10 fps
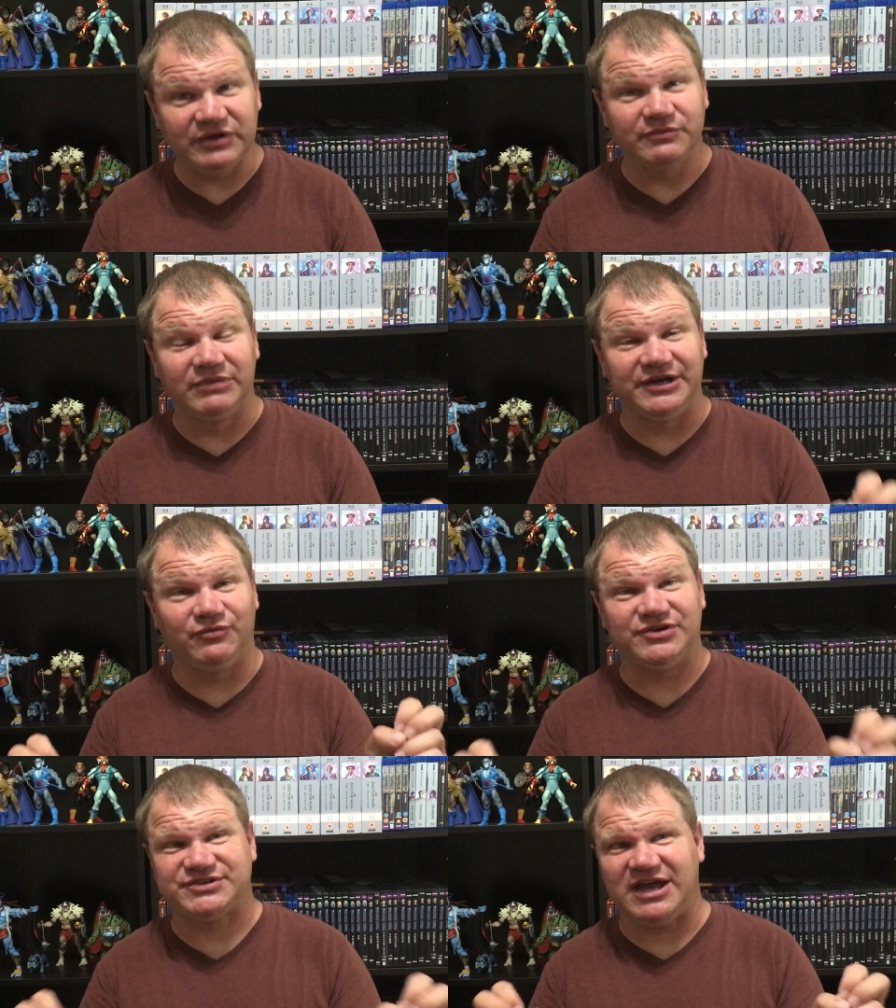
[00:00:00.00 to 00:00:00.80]
But
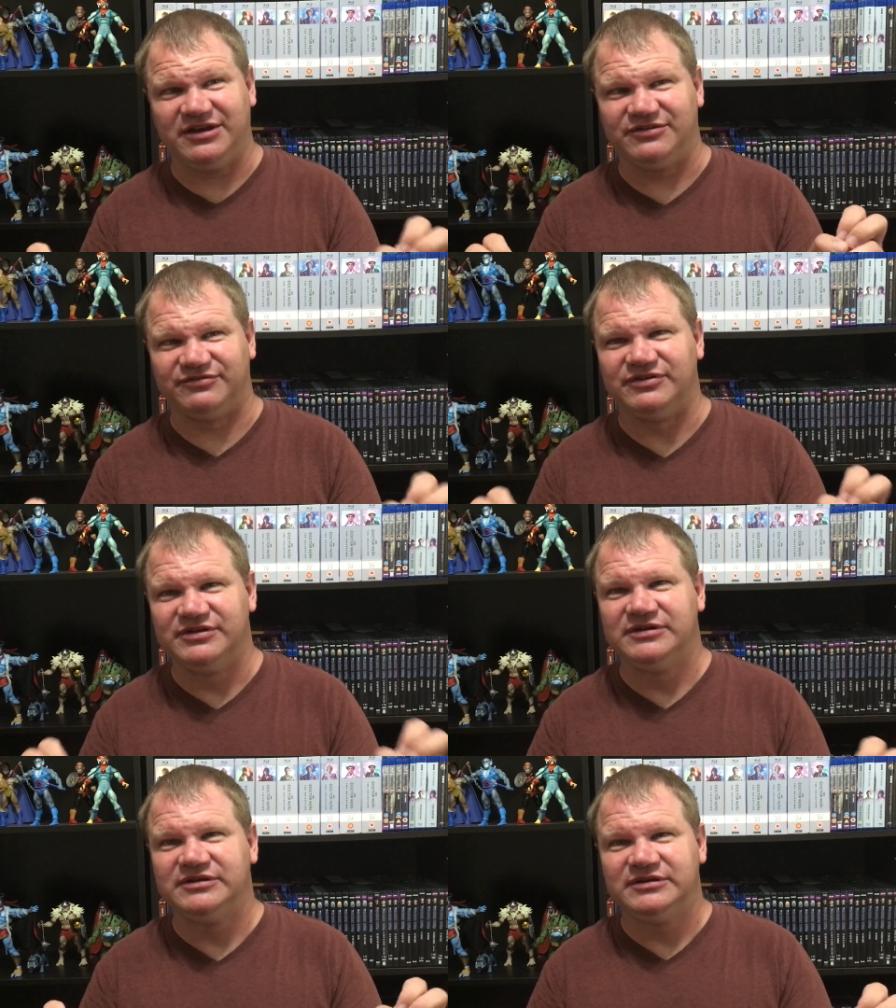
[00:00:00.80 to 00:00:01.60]
it was kind of,
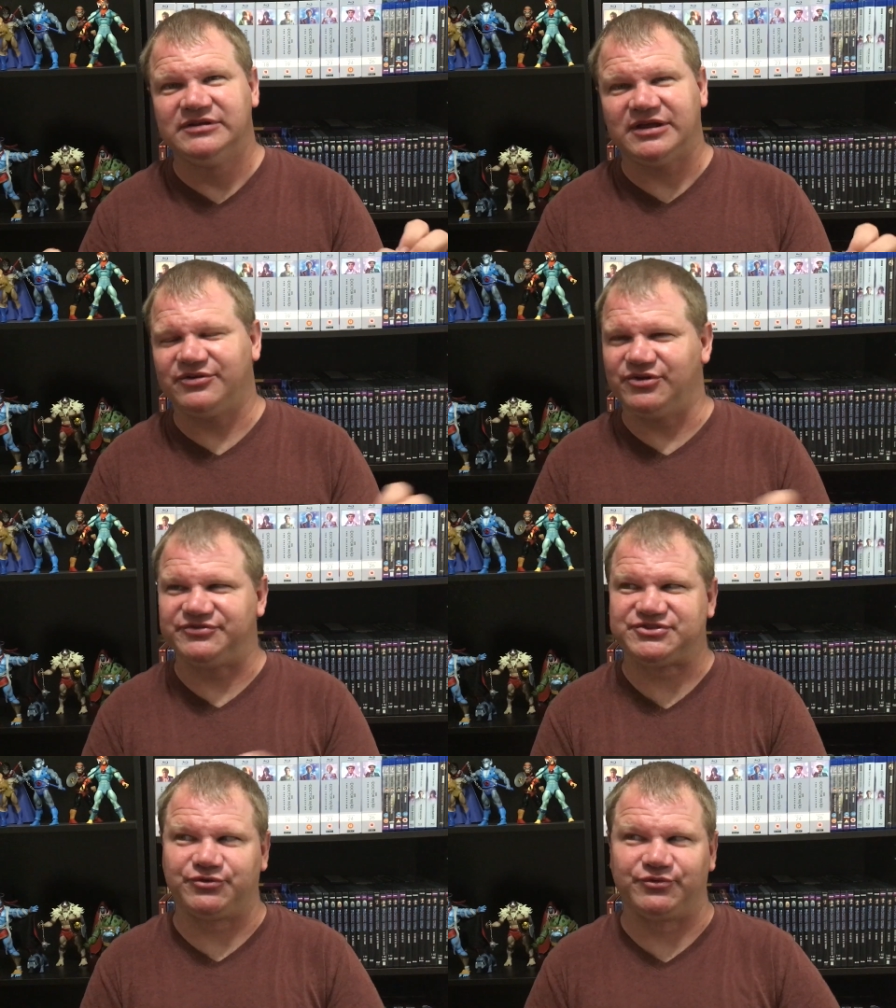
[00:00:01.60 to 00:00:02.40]
I don't know
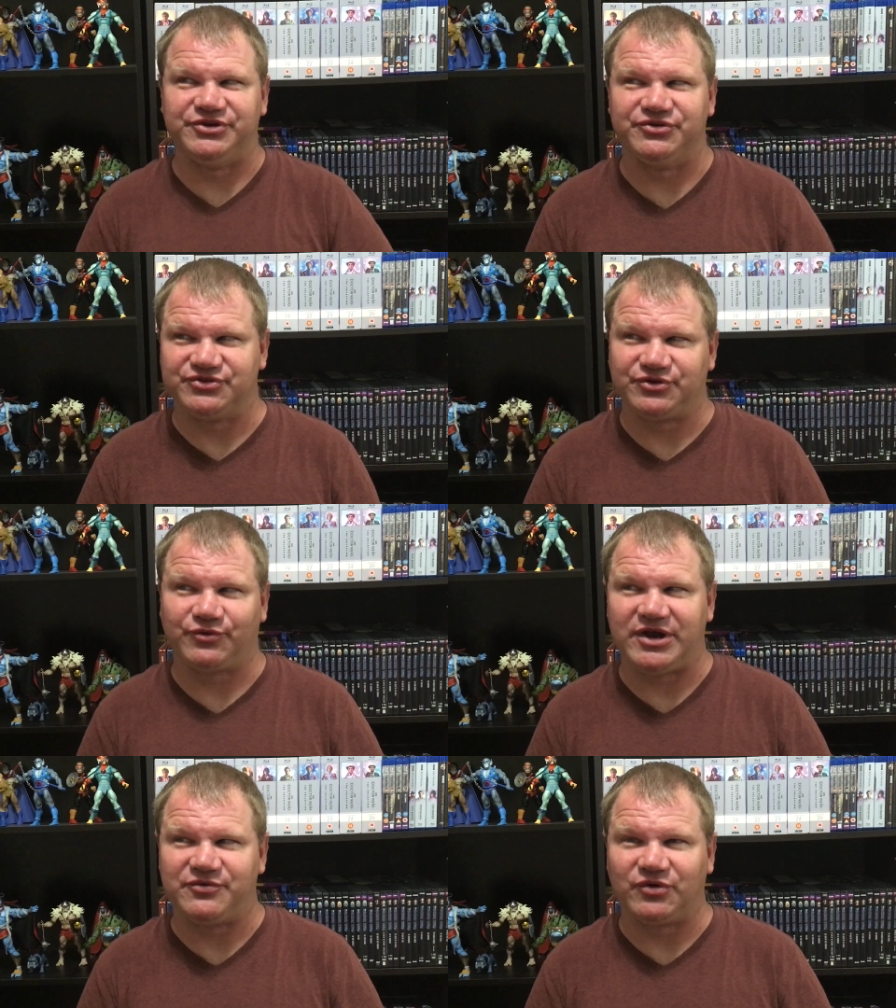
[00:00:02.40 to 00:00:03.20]
if surreal is the
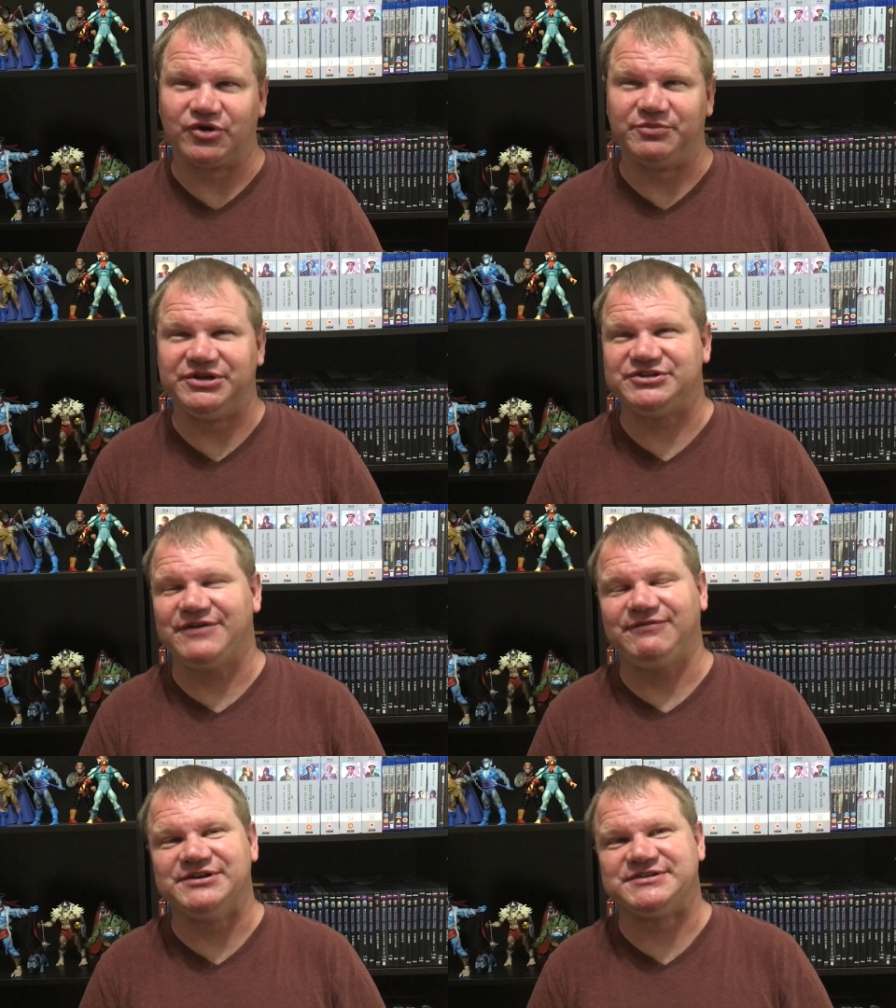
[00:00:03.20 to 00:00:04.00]
right word, but it
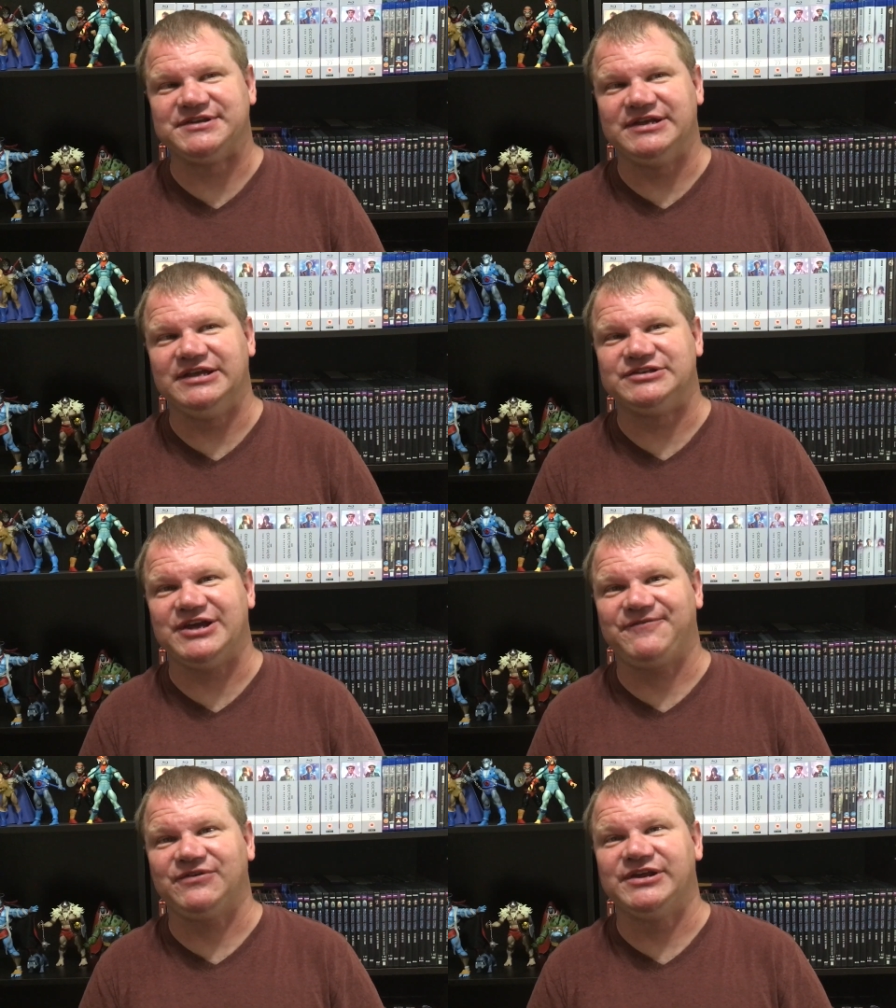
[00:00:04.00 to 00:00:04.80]

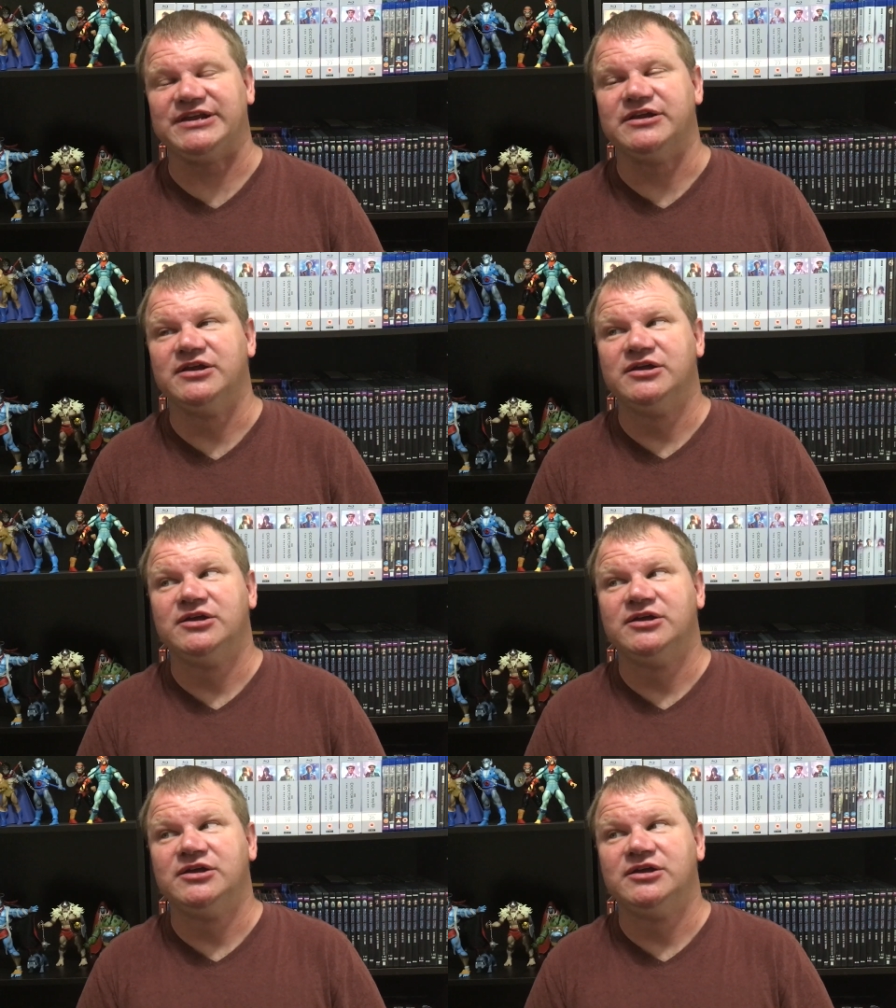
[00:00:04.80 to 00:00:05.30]
definitely